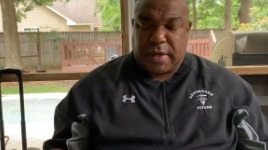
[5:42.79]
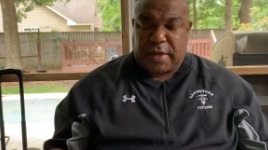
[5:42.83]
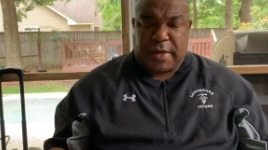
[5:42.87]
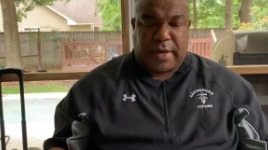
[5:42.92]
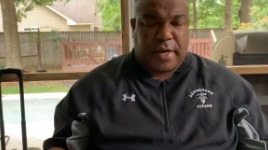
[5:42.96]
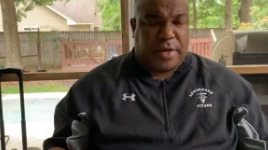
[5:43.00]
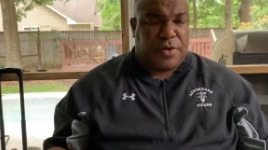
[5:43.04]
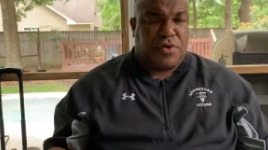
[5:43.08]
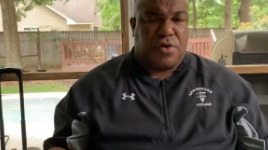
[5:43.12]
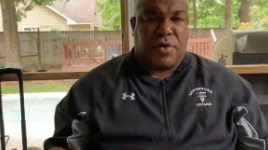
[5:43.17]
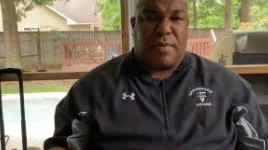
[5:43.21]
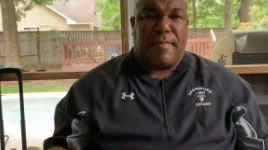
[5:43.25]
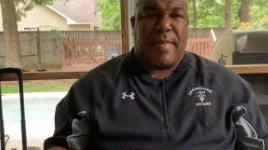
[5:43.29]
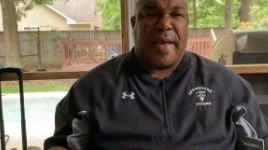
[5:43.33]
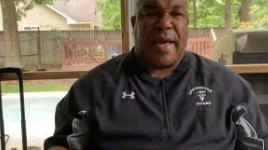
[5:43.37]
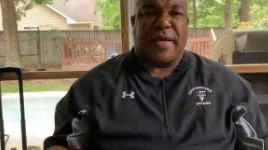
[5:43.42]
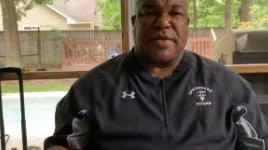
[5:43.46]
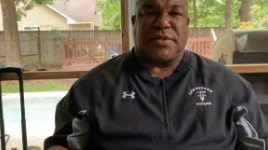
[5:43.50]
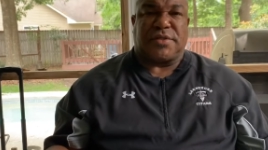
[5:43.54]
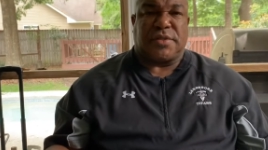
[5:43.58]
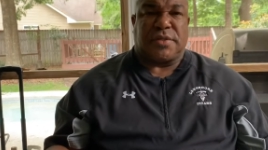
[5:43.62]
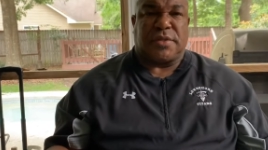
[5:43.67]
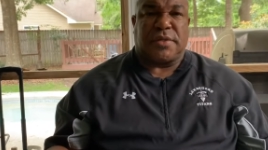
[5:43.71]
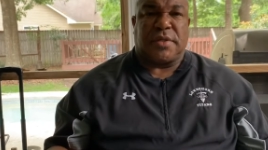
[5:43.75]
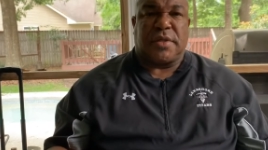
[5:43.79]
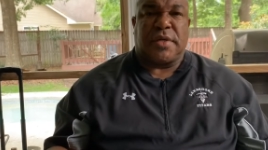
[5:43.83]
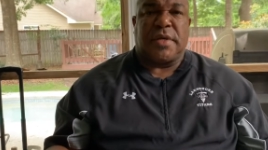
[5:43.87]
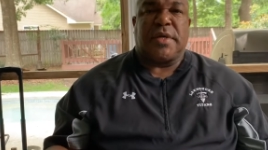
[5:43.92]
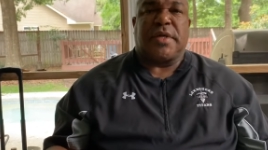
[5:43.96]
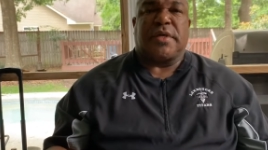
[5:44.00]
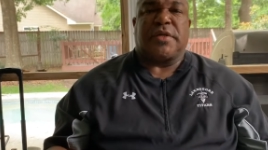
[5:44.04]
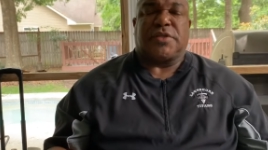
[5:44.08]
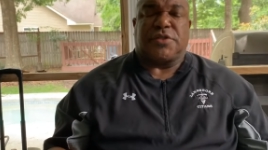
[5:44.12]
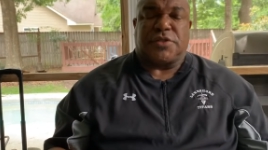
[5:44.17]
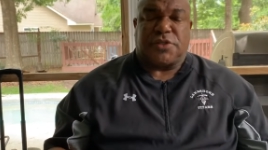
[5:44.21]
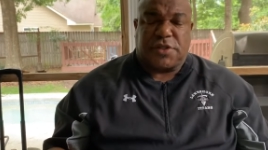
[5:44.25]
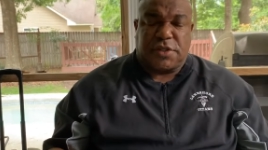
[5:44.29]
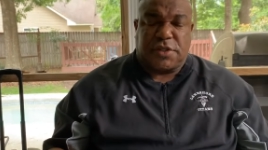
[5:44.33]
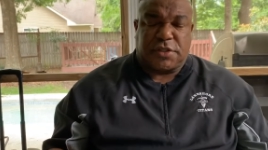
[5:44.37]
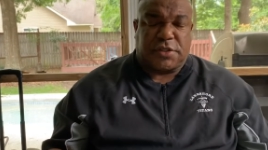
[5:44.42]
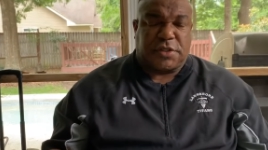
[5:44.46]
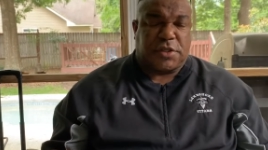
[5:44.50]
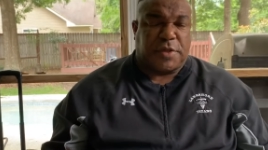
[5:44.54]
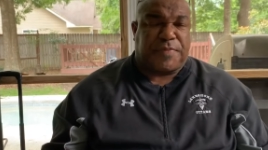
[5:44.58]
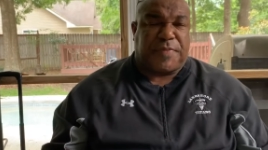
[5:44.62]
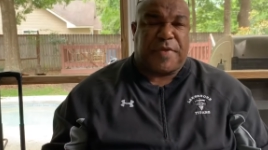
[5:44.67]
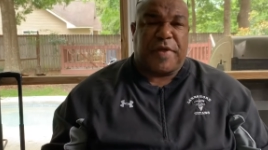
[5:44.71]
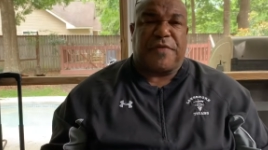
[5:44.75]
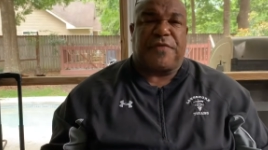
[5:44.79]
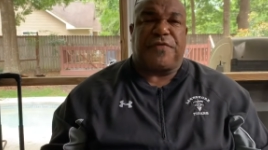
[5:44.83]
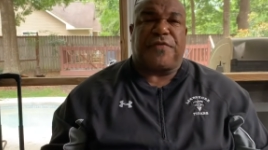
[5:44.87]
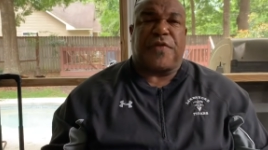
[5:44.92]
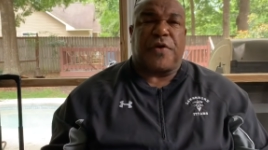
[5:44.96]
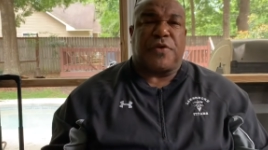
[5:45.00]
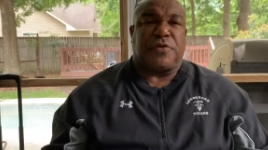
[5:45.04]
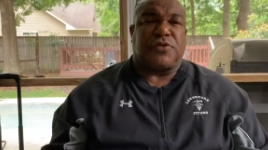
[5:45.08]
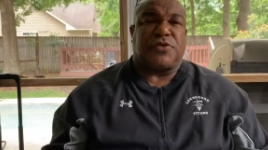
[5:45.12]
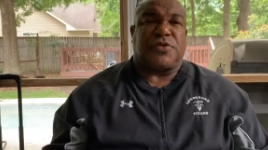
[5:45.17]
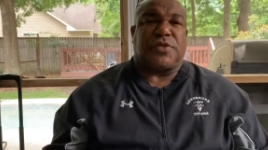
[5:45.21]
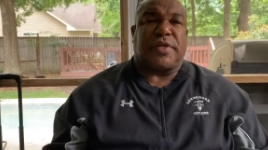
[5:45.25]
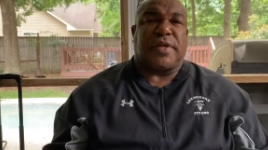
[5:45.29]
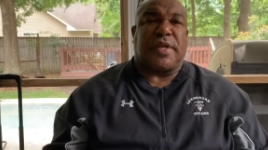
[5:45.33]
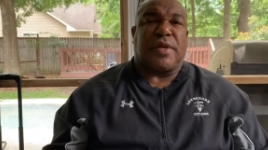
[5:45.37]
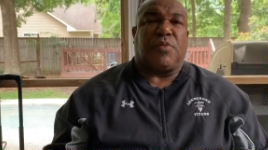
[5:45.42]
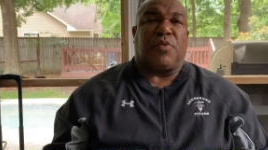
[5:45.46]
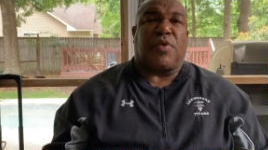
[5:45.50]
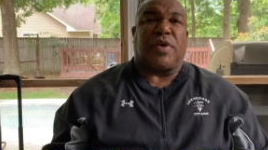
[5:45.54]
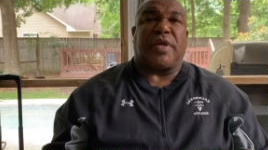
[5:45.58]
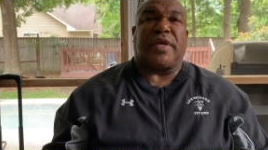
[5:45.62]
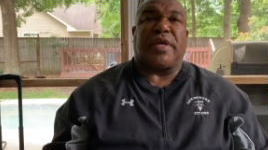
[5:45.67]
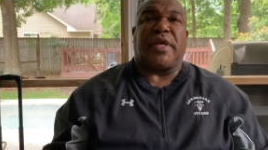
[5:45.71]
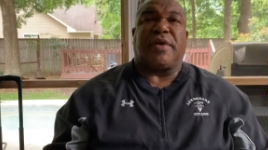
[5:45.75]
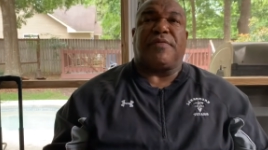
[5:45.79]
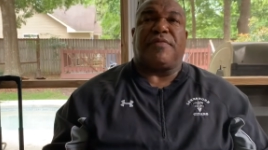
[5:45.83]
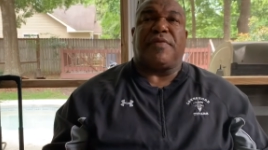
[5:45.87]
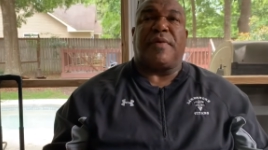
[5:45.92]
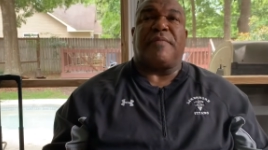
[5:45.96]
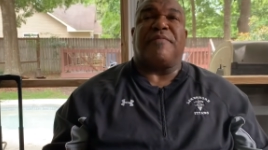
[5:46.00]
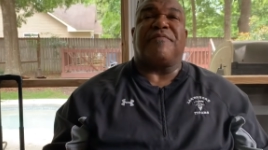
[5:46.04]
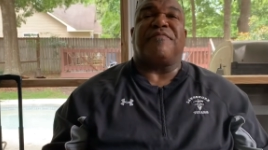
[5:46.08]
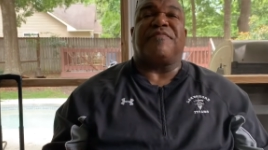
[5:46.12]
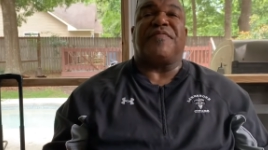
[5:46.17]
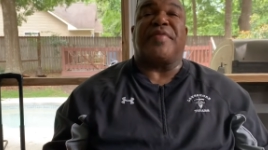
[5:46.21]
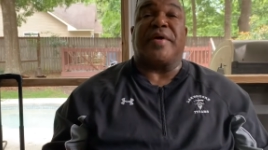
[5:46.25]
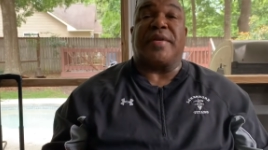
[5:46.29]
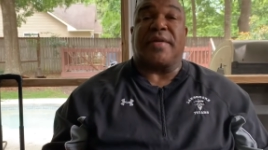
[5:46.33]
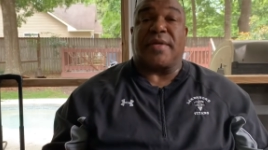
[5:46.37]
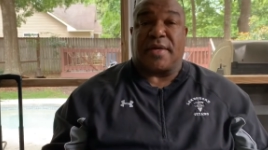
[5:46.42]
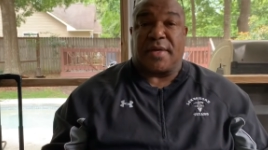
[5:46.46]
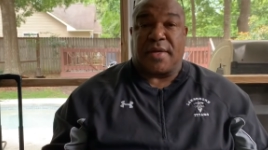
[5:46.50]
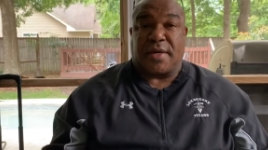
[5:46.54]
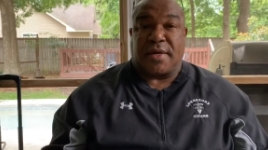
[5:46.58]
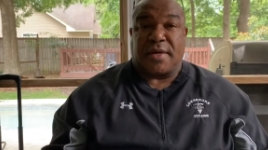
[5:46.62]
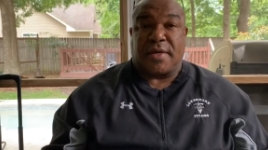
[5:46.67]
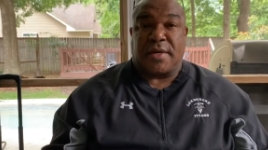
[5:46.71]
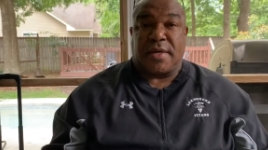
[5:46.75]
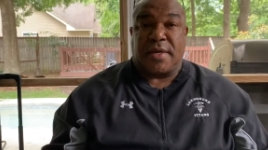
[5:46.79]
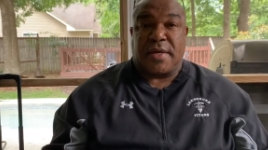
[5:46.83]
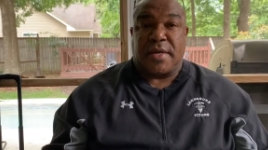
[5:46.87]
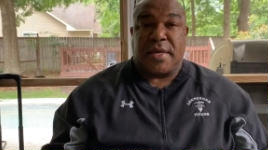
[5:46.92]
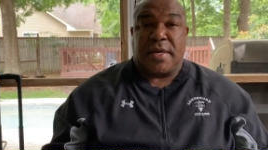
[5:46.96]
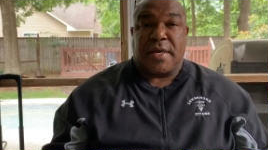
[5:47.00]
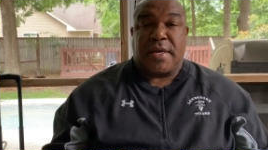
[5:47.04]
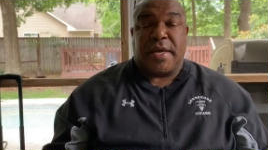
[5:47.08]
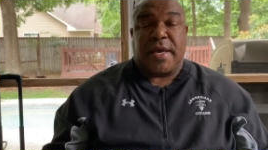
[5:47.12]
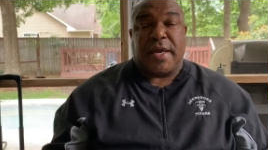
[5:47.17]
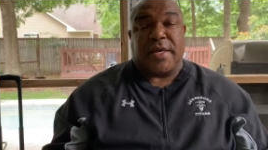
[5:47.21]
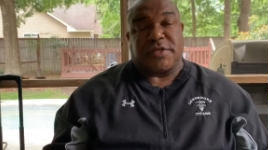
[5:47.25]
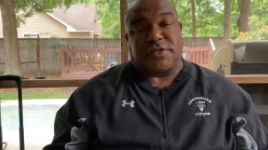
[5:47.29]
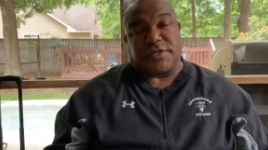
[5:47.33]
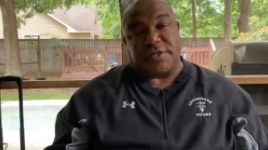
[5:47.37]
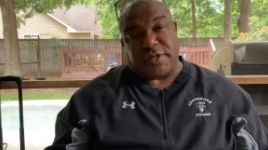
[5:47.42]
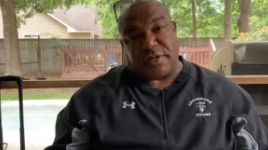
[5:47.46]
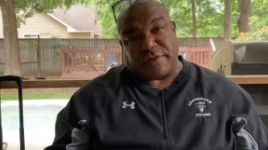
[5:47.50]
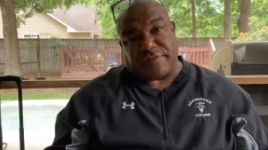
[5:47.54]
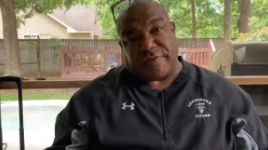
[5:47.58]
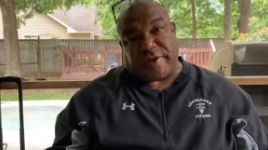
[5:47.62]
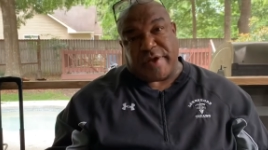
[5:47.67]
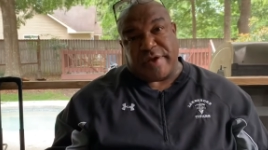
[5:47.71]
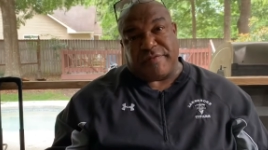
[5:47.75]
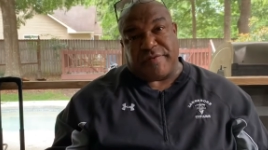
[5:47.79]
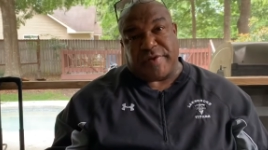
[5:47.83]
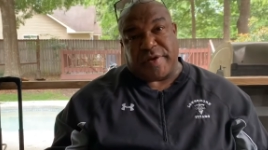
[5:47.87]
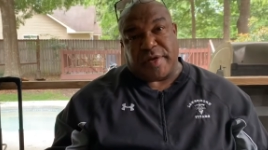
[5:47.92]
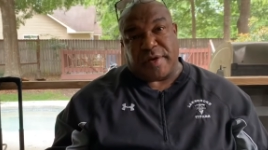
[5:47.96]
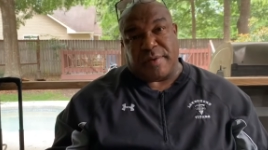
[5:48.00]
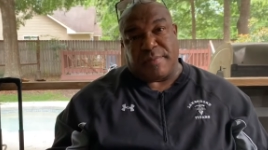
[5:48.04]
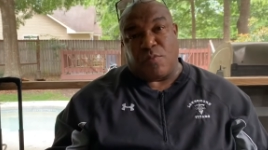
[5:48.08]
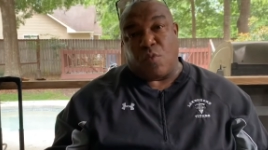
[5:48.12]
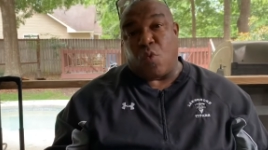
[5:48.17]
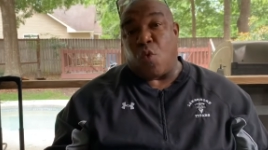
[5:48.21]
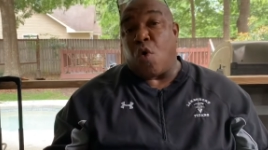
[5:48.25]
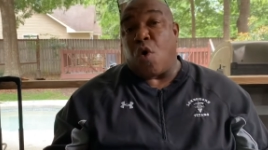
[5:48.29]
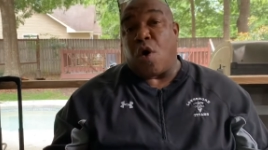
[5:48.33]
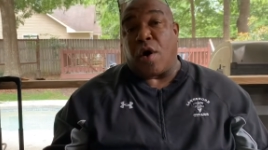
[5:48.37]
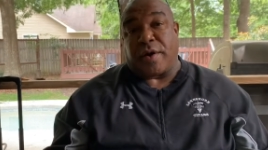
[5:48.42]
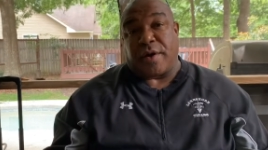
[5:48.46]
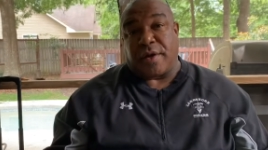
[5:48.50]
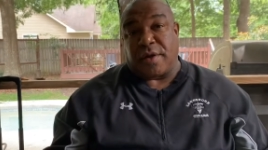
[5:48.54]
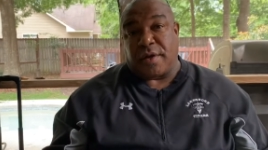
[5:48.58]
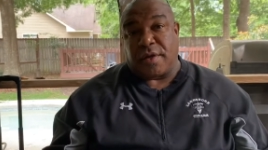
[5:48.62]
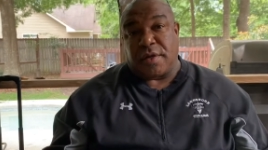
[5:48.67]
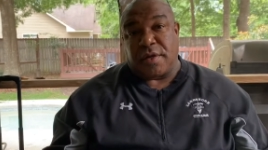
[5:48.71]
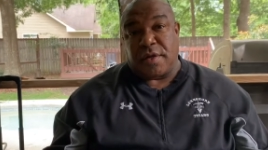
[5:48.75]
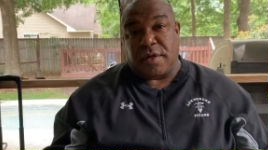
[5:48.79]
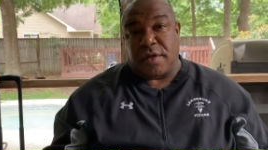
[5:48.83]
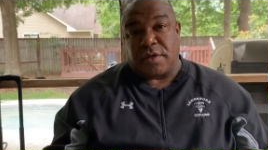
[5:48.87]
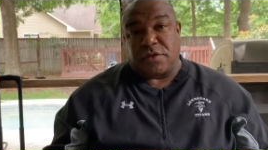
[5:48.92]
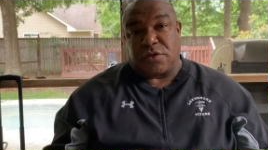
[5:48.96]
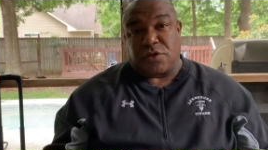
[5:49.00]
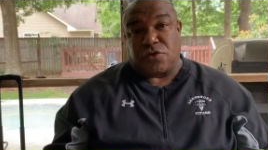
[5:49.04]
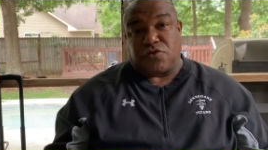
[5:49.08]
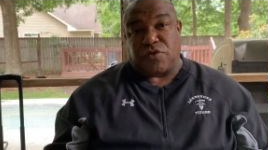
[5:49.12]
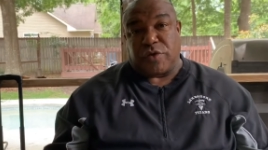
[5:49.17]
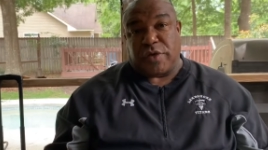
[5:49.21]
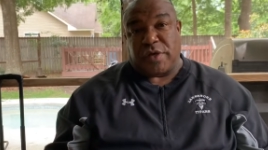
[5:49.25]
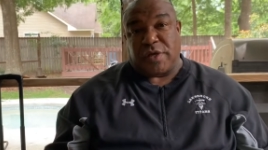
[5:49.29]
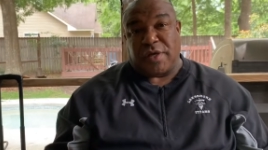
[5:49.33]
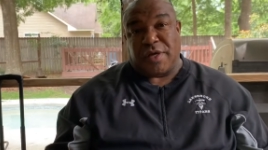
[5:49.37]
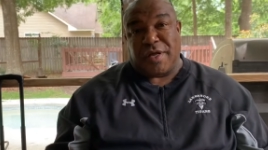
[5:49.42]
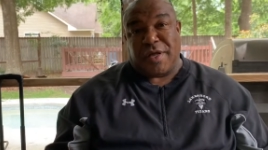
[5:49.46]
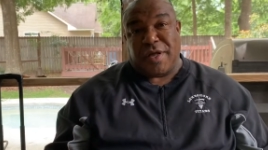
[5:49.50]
Can you imagine Jesus up there thirsty and they want to give him vinegar instead of giving him water to drink.